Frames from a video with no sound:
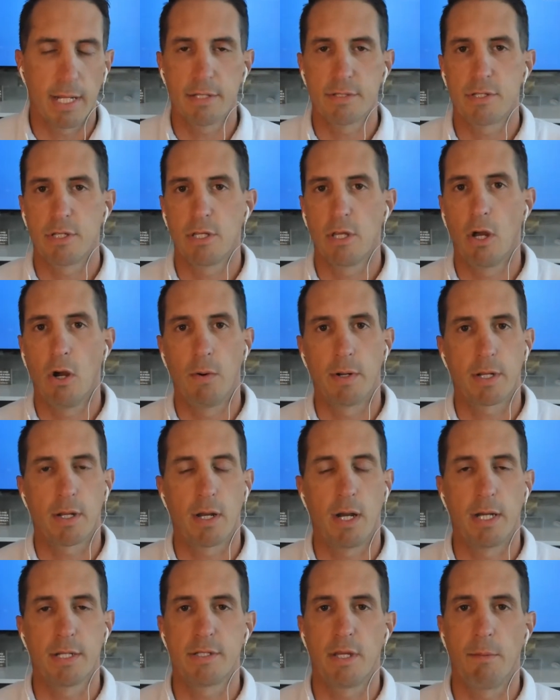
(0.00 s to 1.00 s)
SEO and
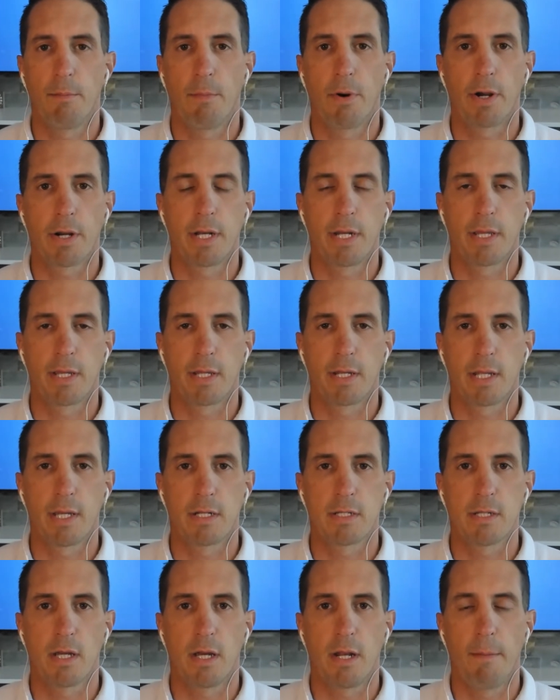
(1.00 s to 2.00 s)
content marketing and
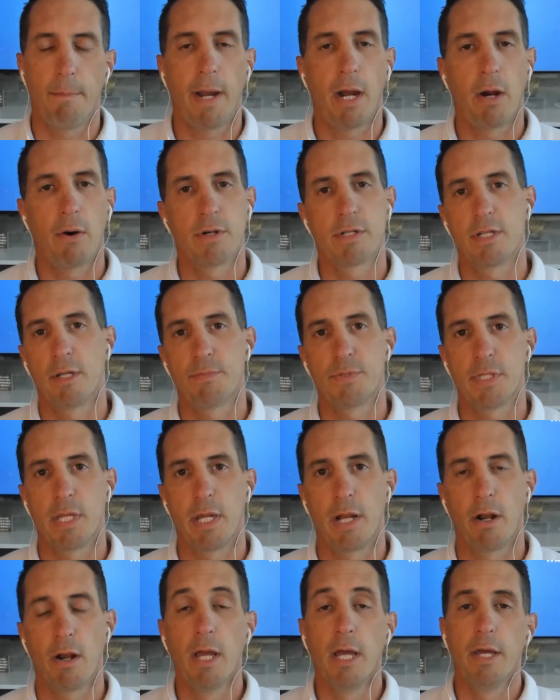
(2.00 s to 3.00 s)
get a ton of power tips
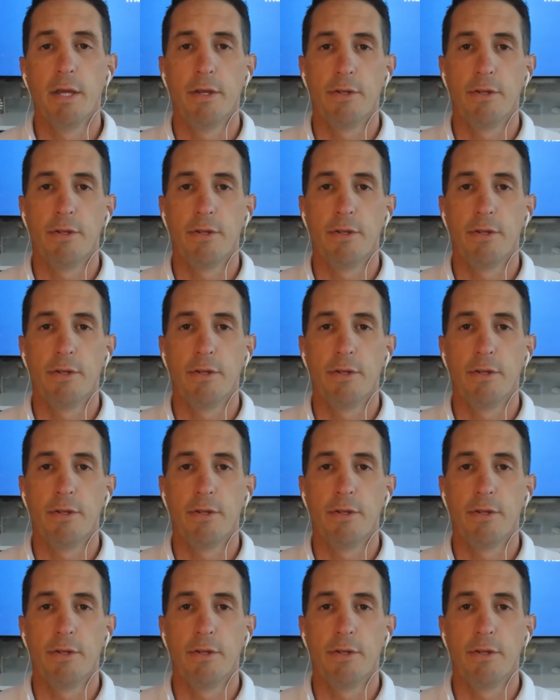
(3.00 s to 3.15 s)
there.